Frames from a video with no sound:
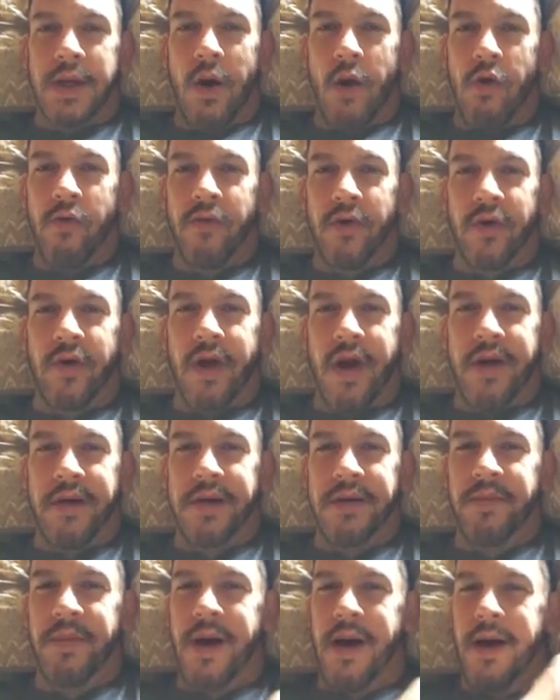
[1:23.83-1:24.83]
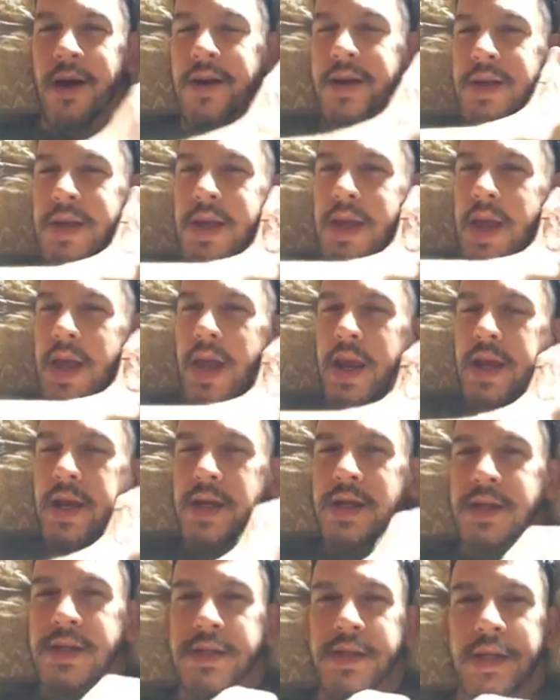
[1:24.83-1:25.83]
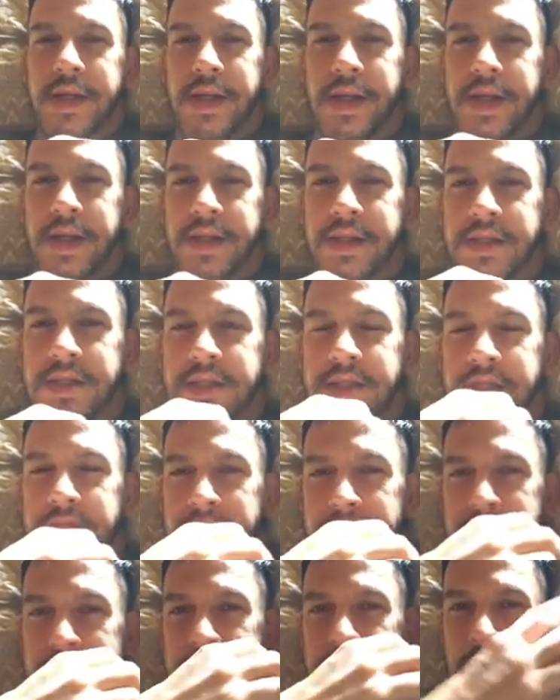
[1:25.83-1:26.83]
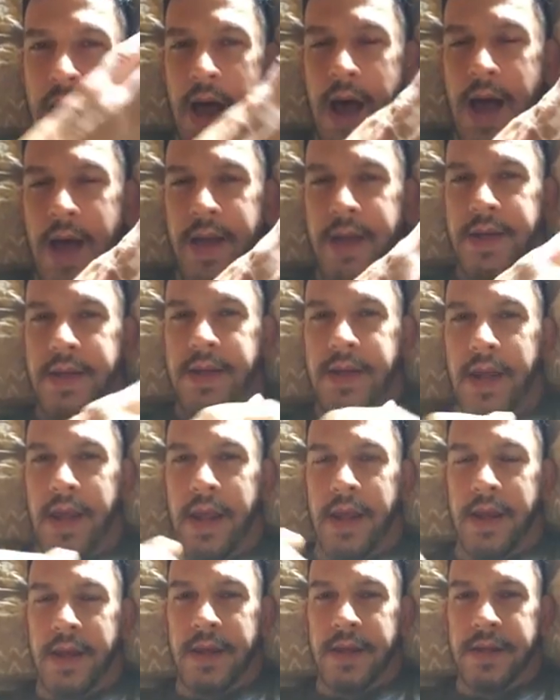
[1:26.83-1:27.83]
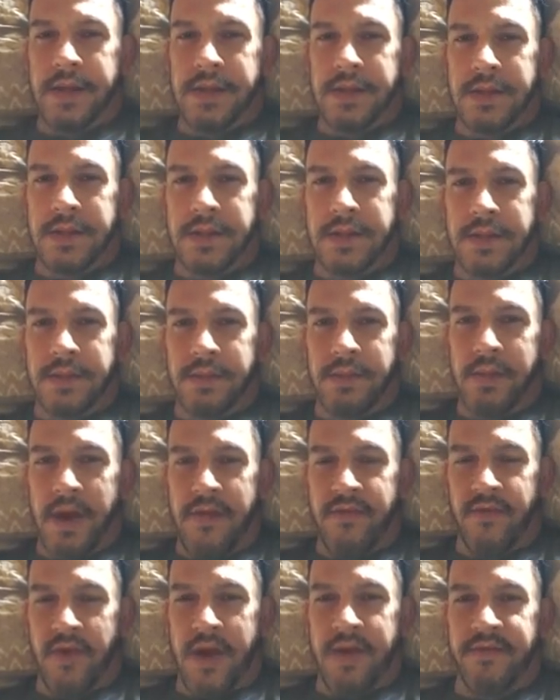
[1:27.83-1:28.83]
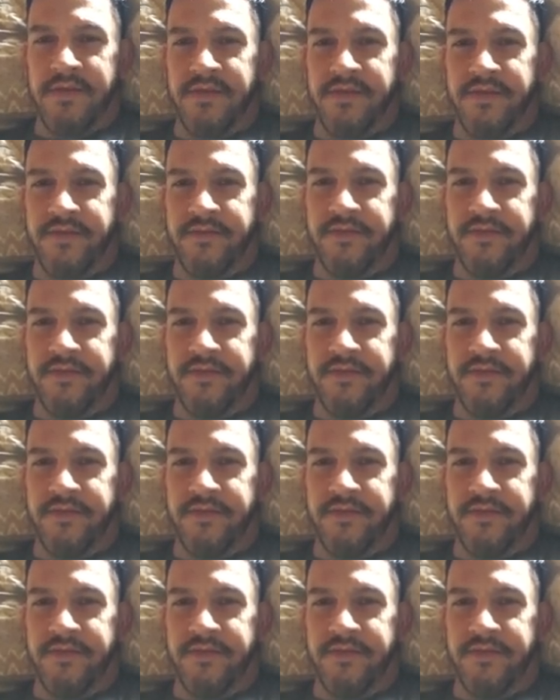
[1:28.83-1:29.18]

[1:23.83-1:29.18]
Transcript: overcrowded bar, and it's Todd and my friend